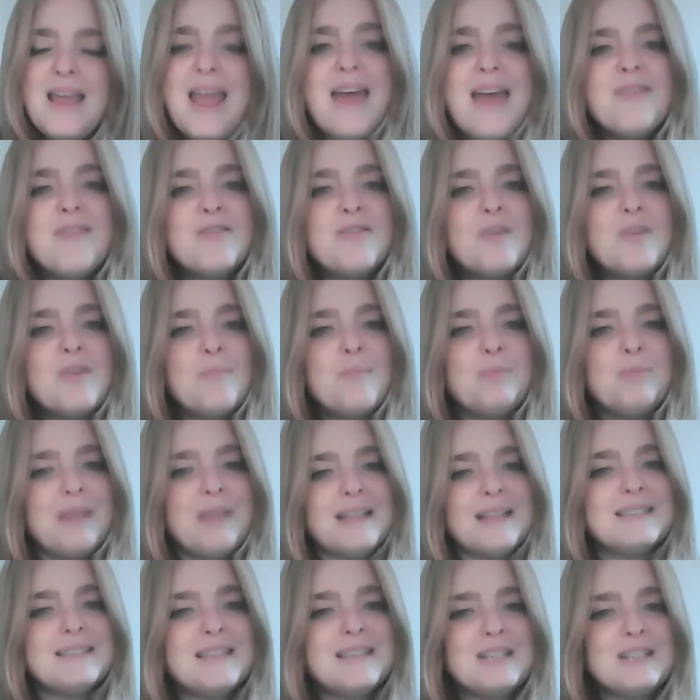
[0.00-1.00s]
and the
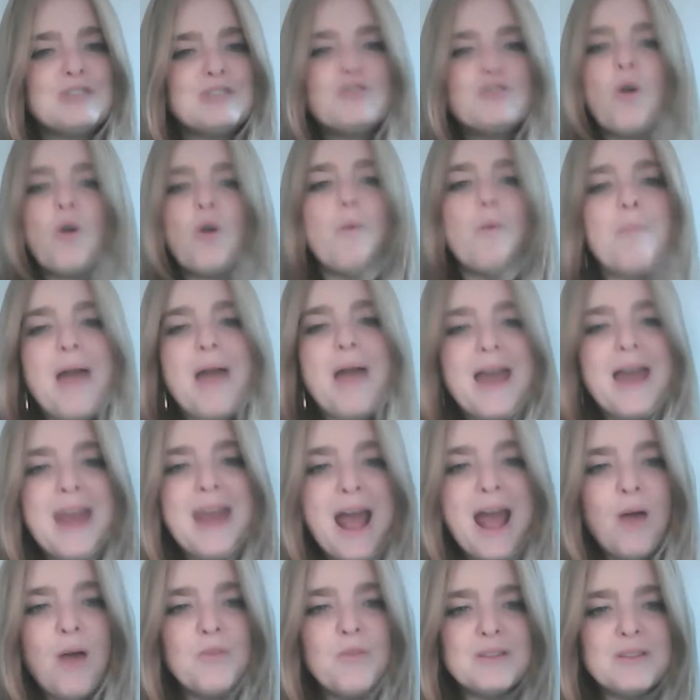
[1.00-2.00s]
blessings don't pan
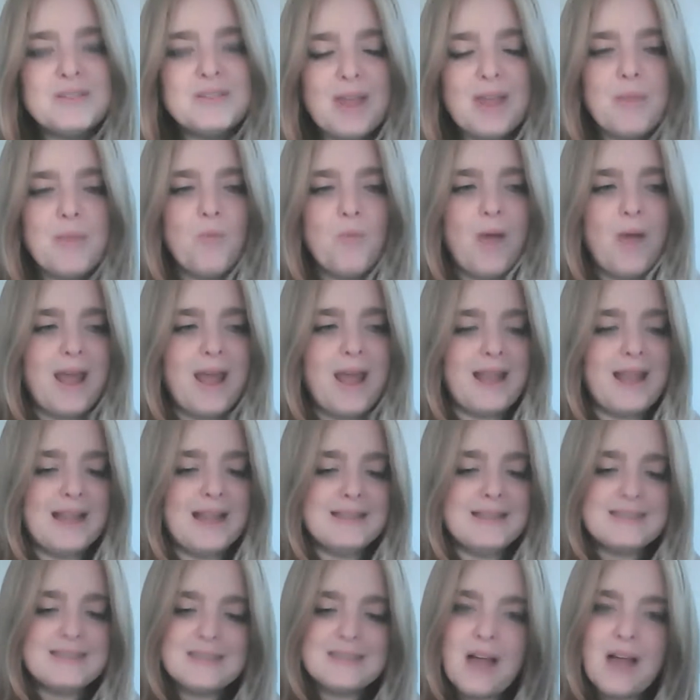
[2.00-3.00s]
out the same way.
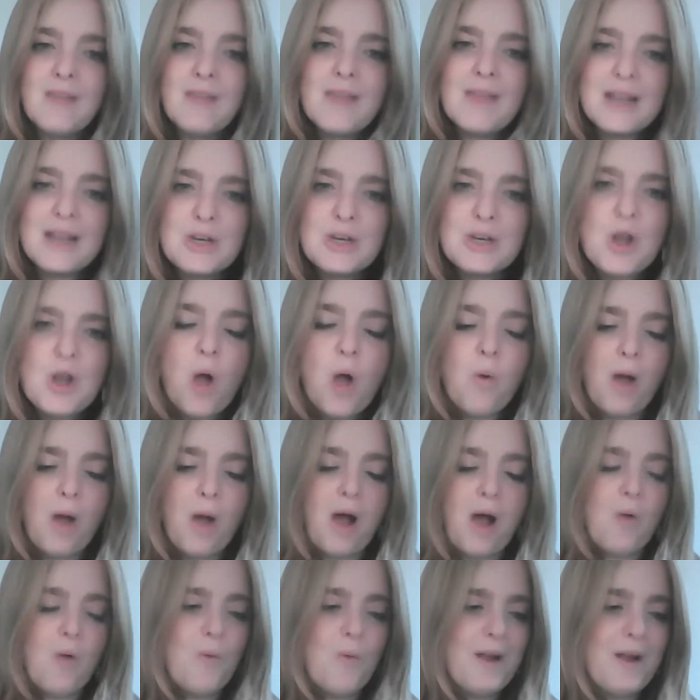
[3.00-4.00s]
It's not like
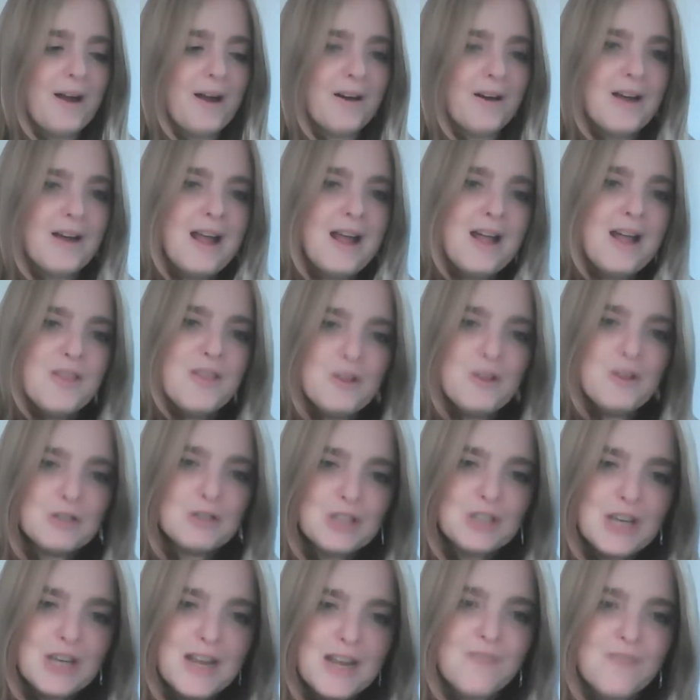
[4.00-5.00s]
Noah, where
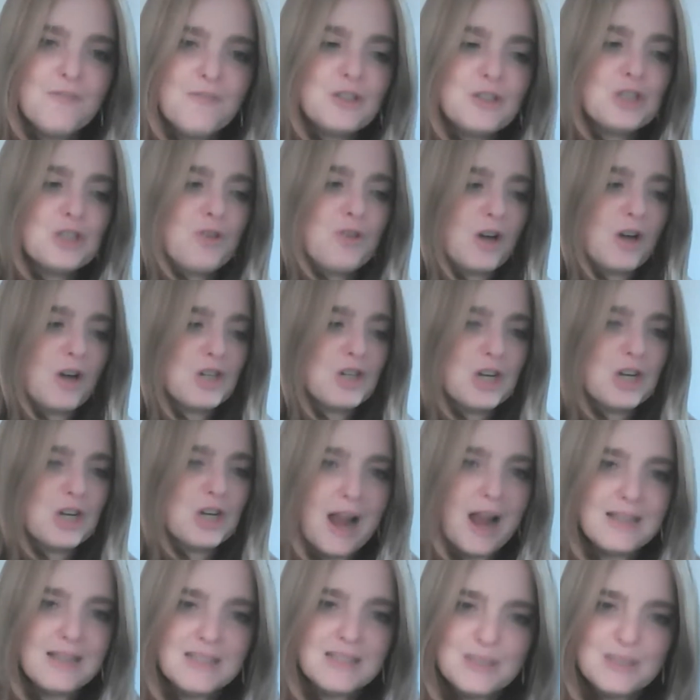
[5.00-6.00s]
there's an infrastructure.
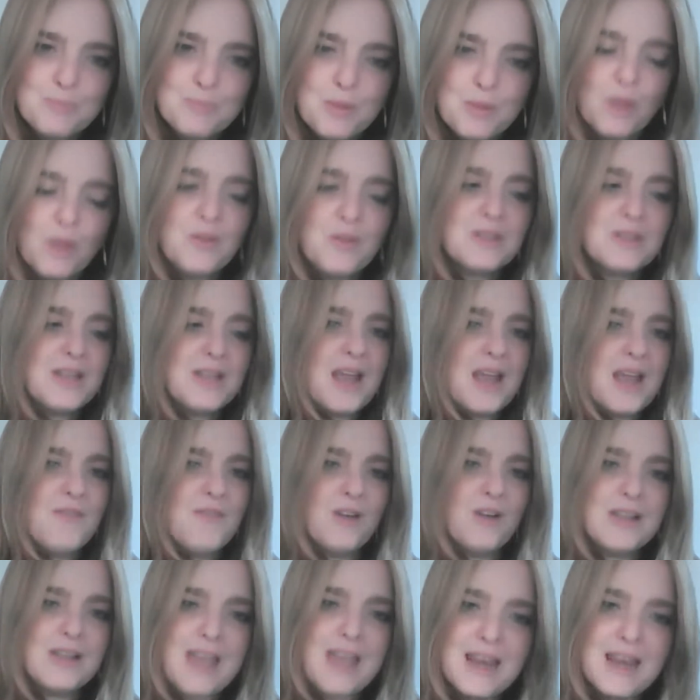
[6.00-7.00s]
God says, build a
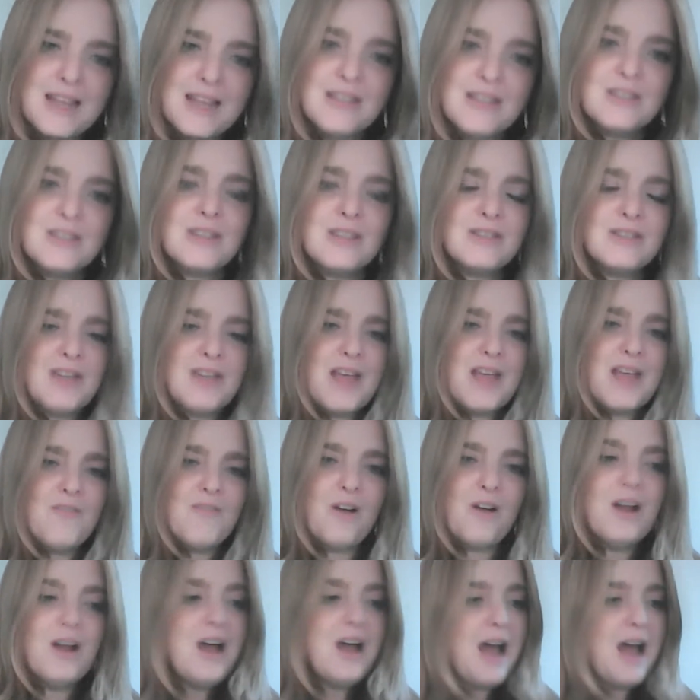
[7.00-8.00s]
teva, get into the
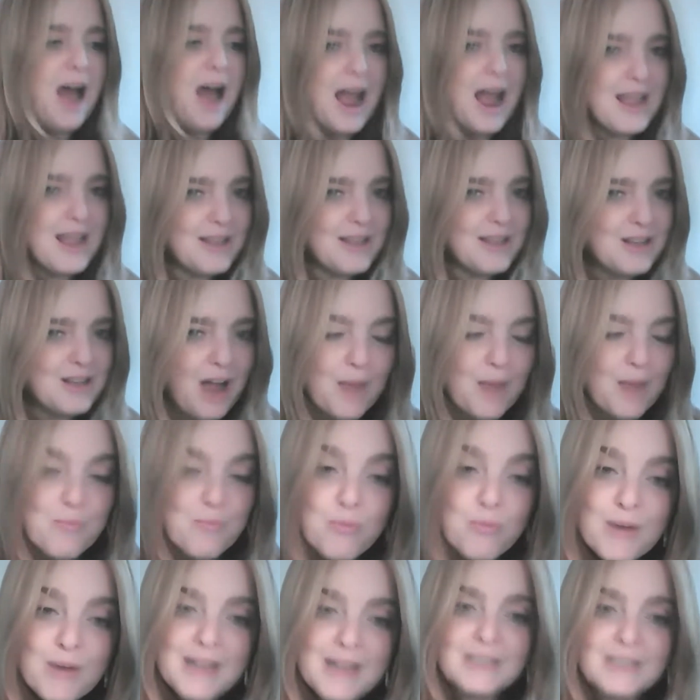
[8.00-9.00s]
teva. God
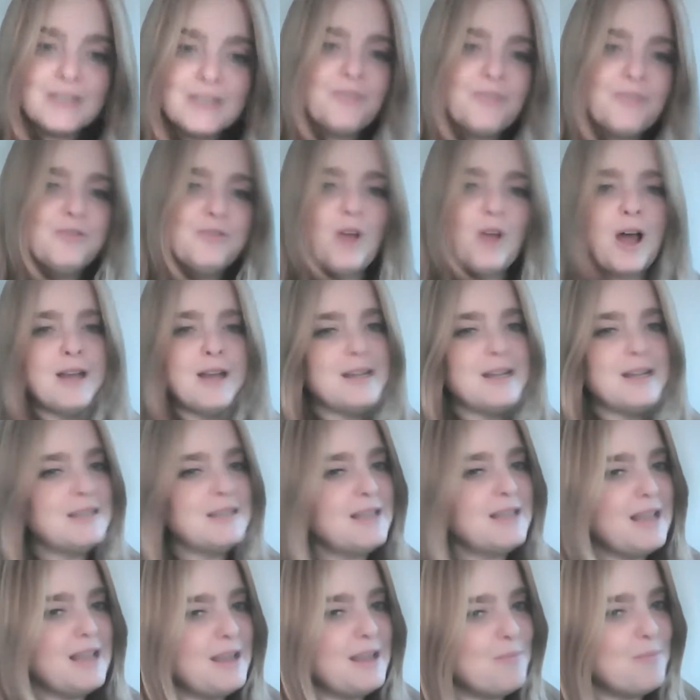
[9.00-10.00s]
brings a flood.
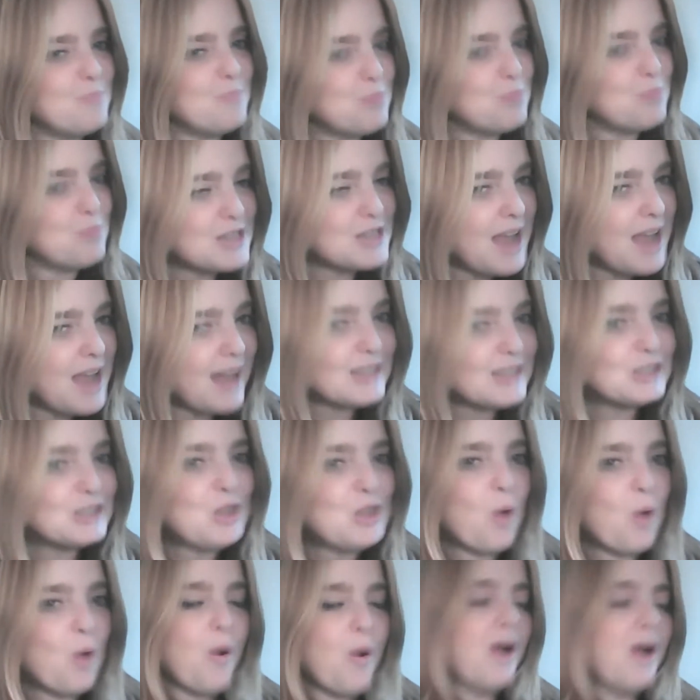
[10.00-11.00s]
He protects
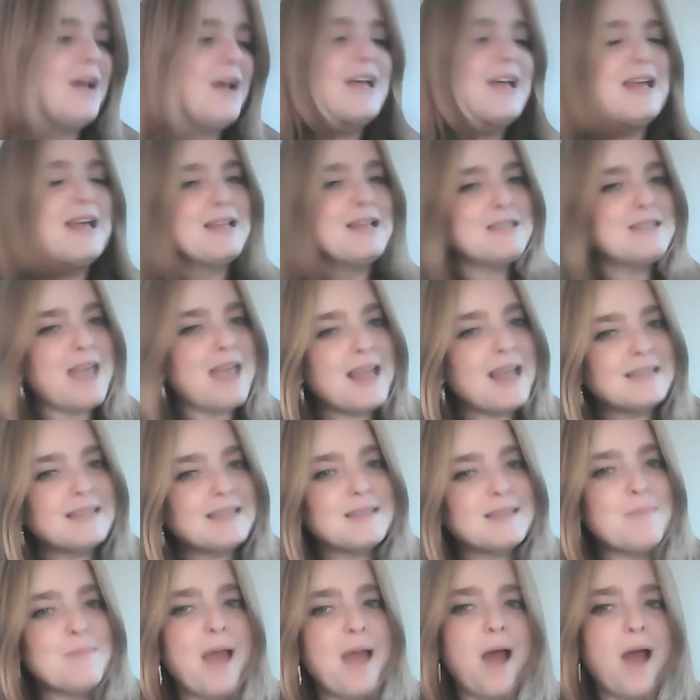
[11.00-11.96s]
Noah, takes him